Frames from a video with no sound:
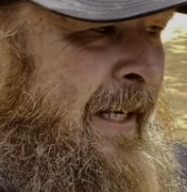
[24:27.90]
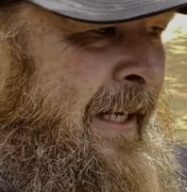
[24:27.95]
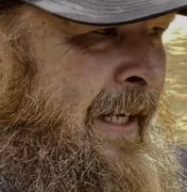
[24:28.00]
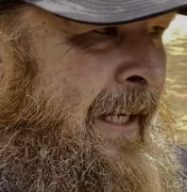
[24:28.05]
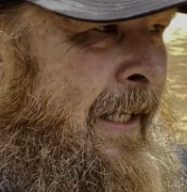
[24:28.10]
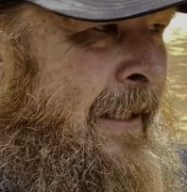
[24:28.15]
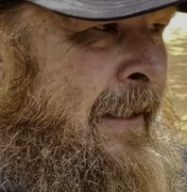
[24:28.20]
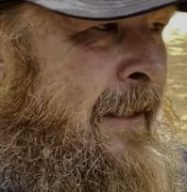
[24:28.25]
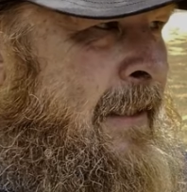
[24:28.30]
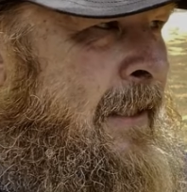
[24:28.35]

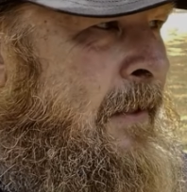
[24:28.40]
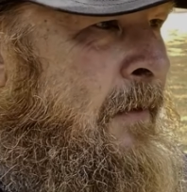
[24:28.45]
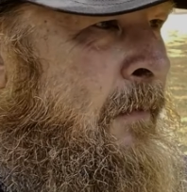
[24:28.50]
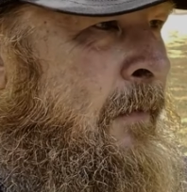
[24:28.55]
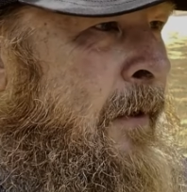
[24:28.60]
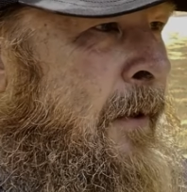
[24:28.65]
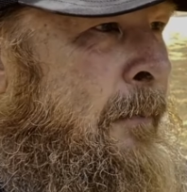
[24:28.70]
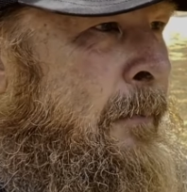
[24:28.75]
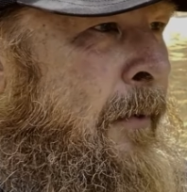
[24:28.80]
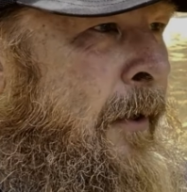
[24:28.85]
And this is
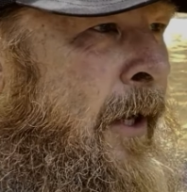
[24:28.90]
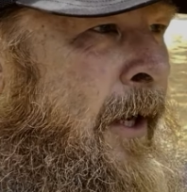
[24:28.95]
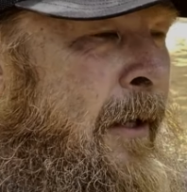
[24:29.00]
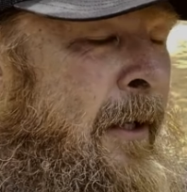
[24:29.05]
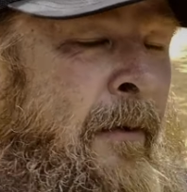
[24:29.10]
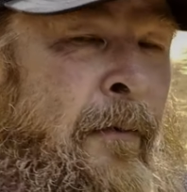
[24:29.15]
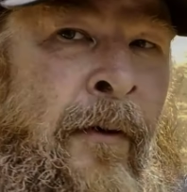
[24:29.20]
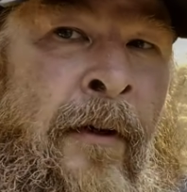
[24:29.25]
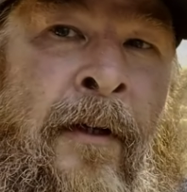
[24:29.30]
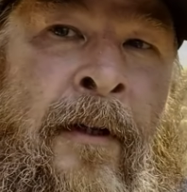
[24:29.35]

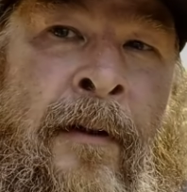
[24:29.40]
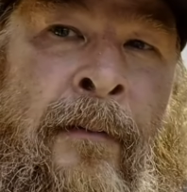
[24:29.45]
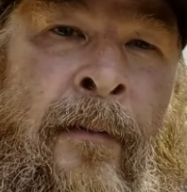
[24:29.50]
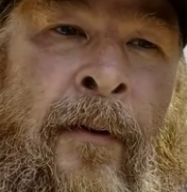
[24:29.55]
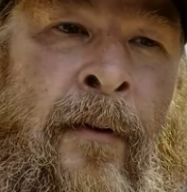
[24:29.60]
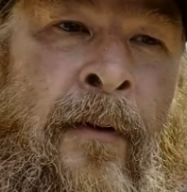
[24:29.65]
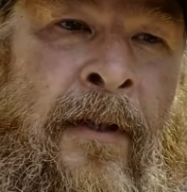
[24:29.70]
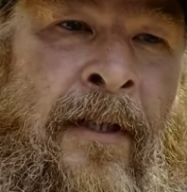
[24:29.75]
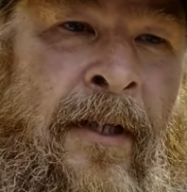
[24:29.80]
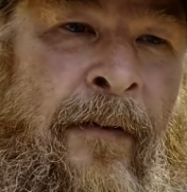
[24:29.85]
probably one of the
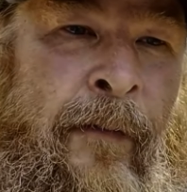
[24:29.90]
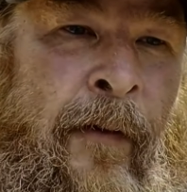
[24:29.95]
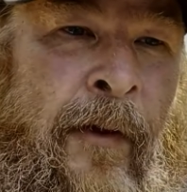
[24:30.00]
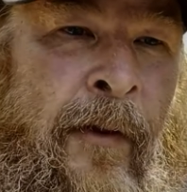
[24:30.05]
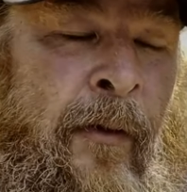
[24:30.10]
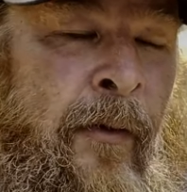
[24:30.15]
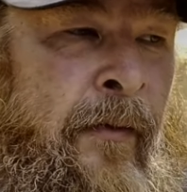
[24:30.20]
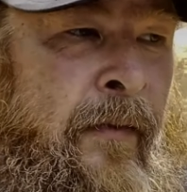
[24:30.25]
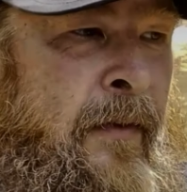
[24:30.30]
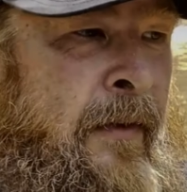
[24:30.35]
more
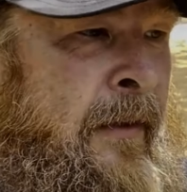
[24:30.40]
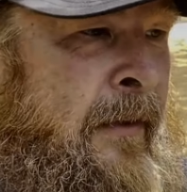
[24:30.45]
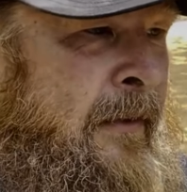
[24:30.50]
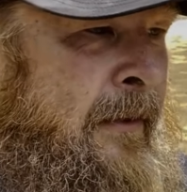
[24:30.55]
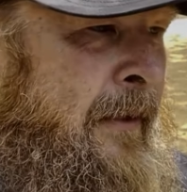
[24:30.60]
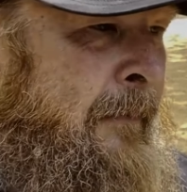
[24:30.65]
difficult things. I